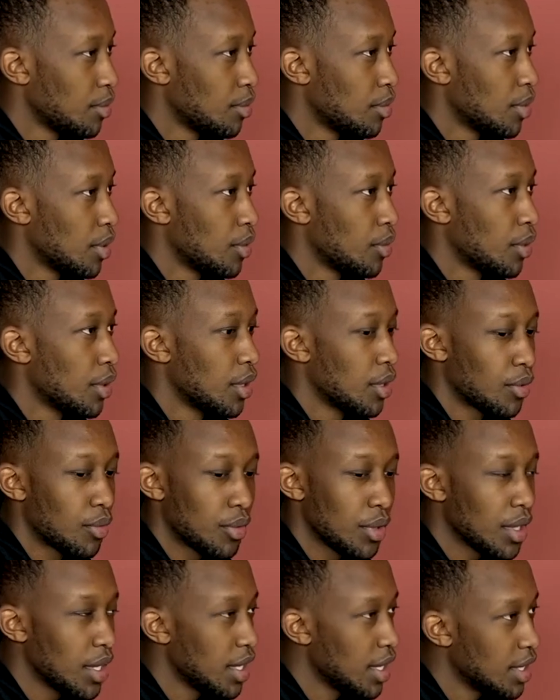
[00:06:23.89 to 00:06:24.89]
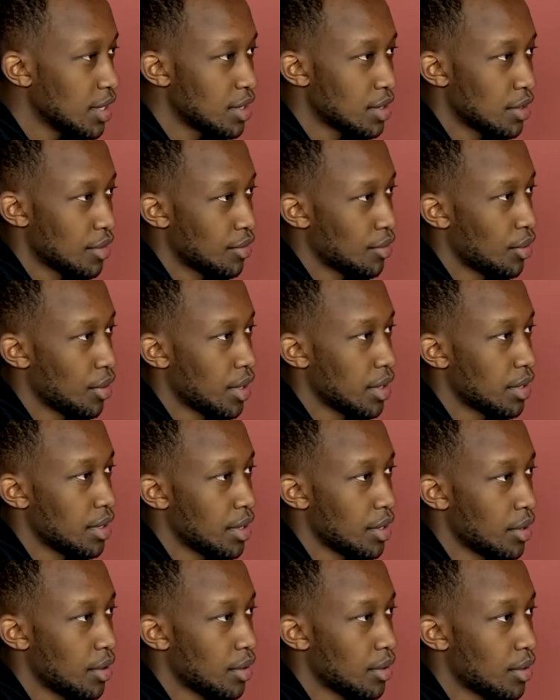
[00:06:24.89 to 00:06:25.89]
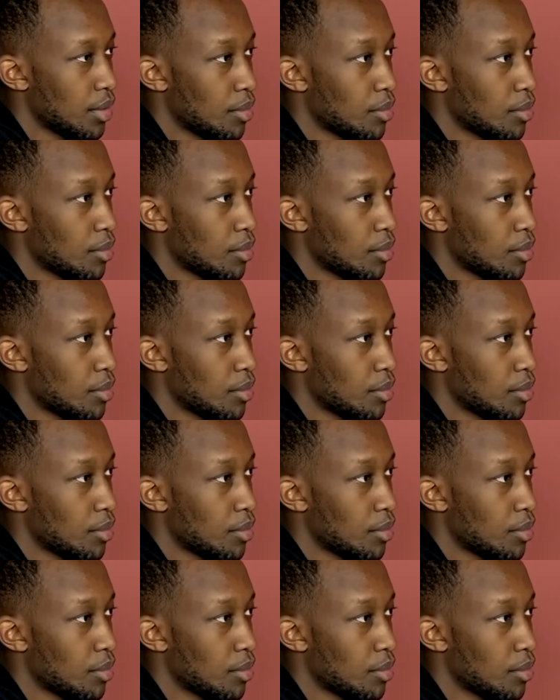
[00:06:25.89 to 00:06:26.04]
when there really isn't a void, you know?